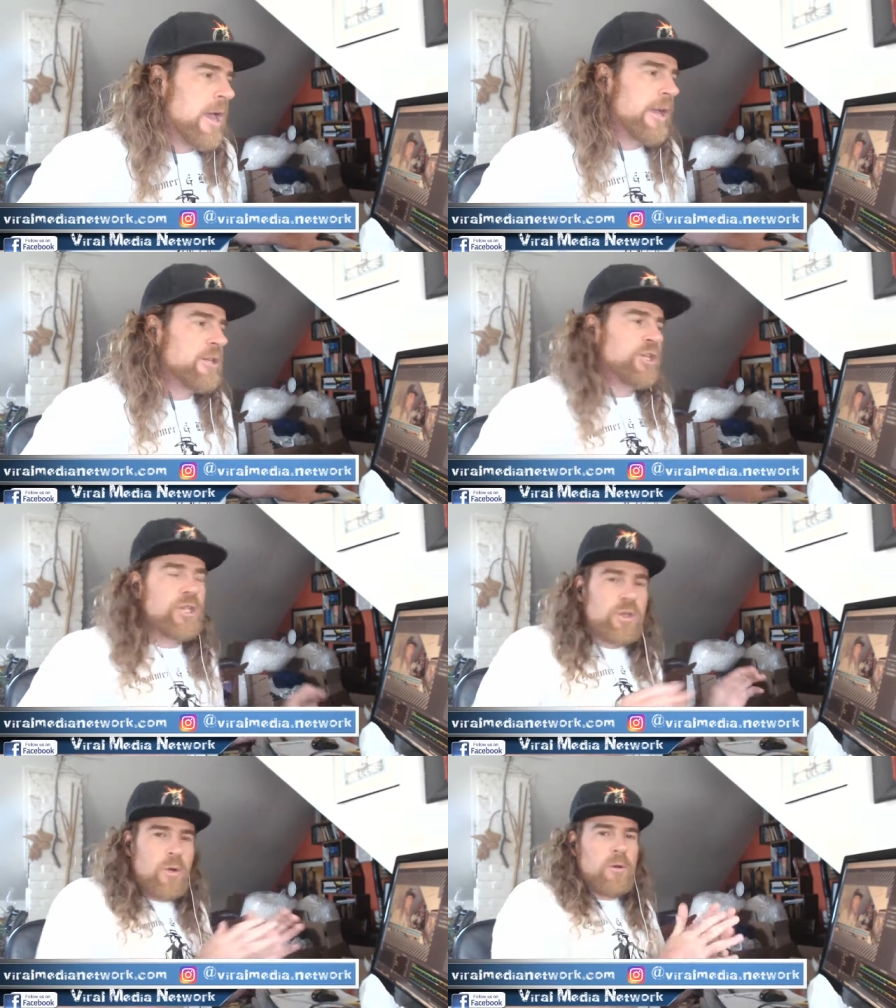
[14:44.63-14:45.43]
And
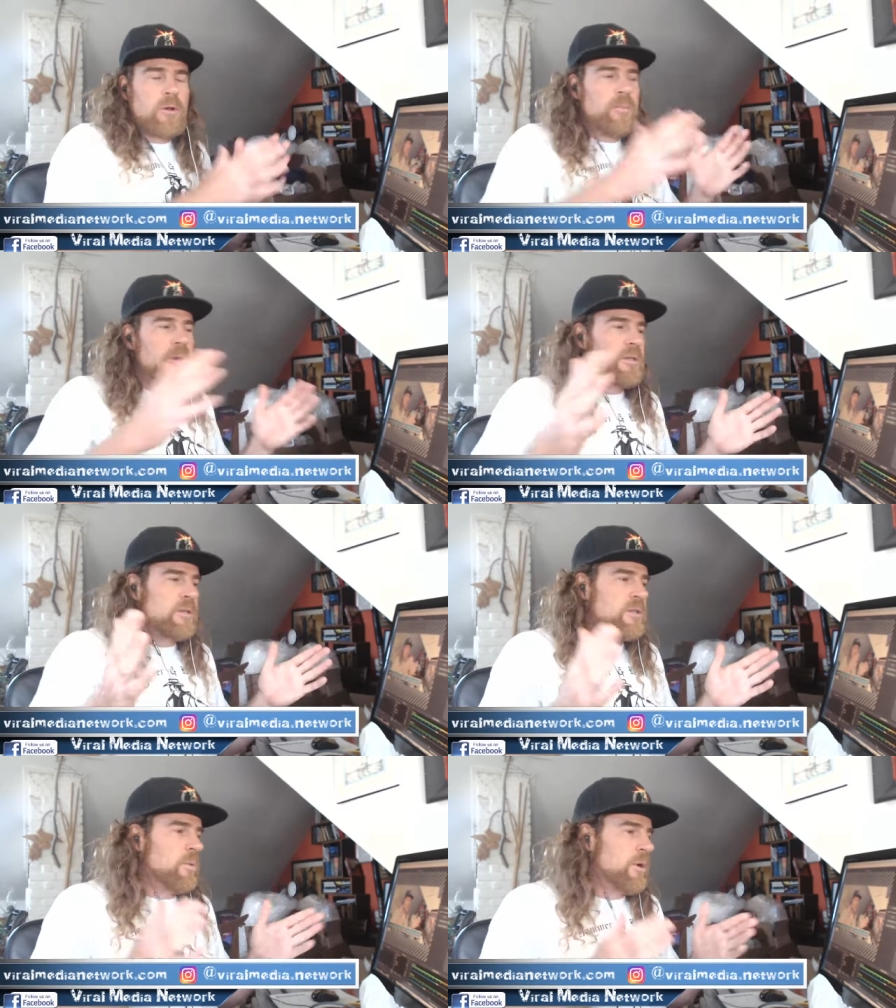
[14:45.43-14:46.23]
she's grown her
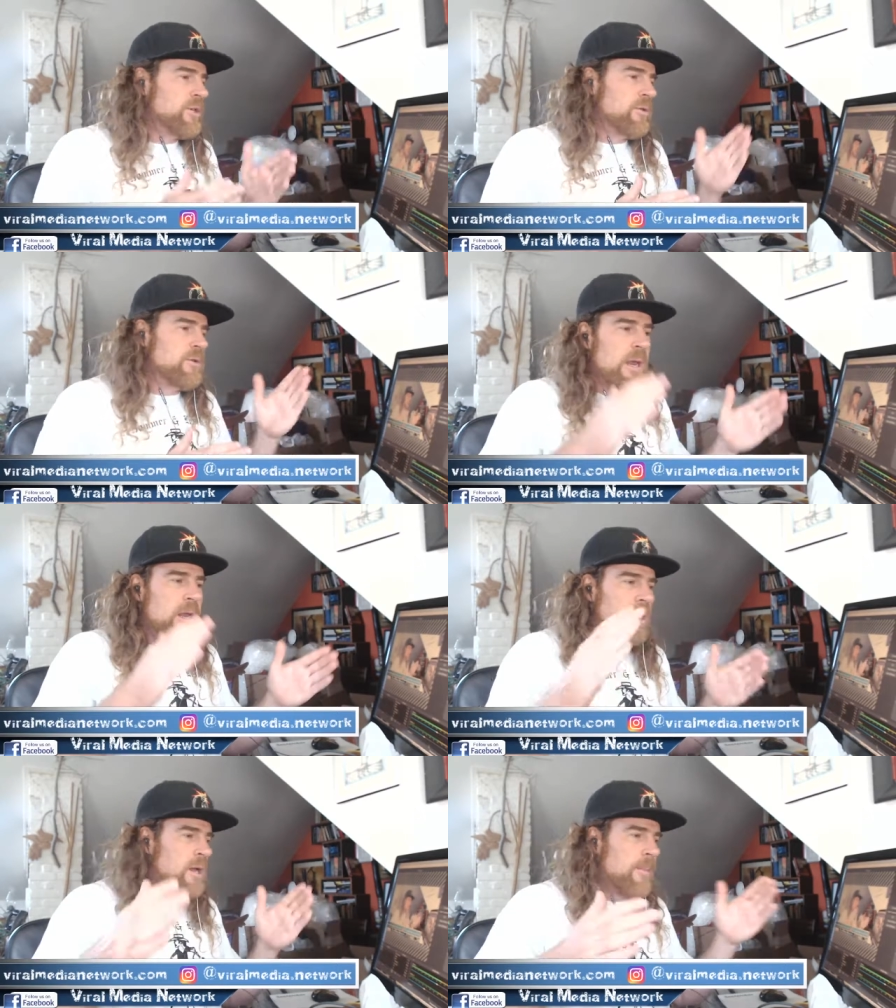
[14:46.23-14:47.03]
business to where she was
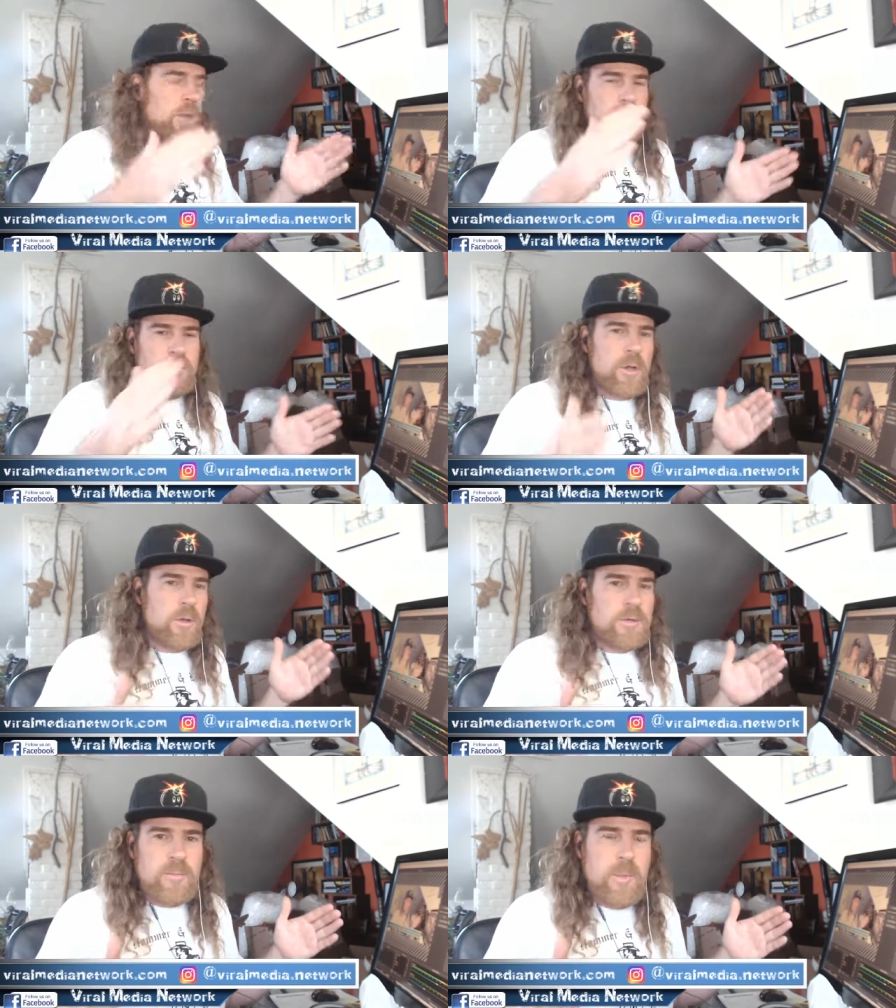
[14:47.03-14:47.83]
making a couple hundred
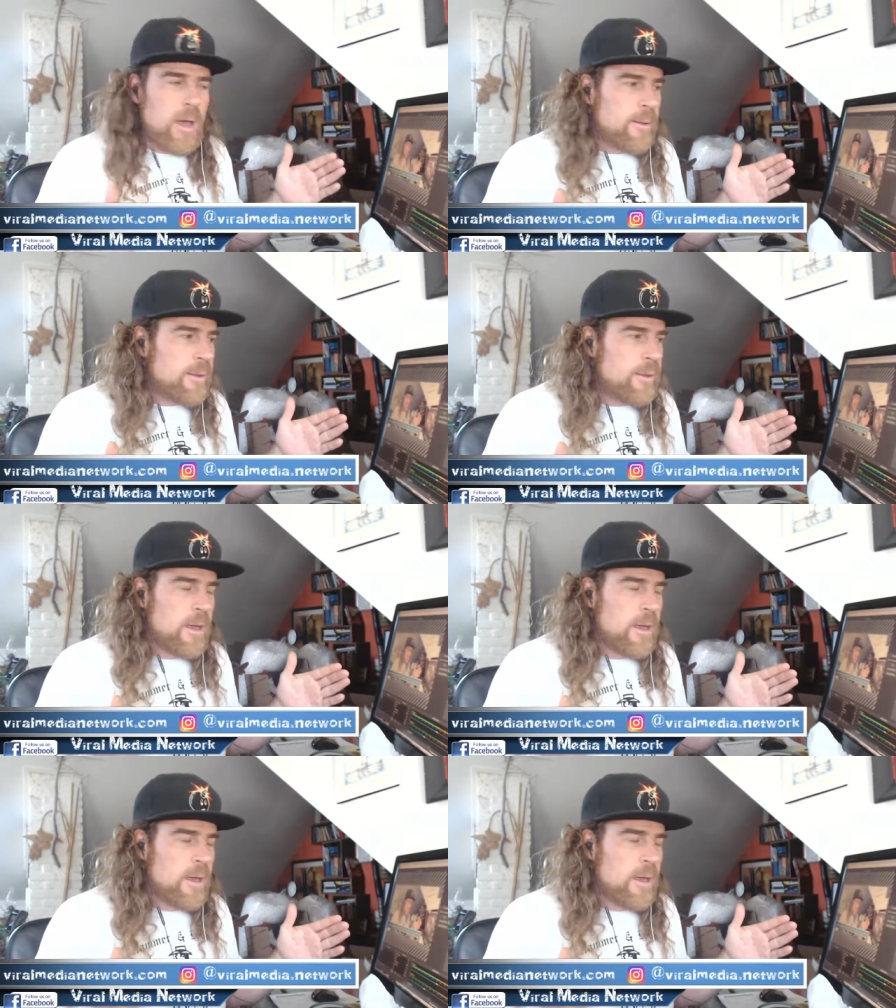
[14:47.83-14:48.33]
dollars a month.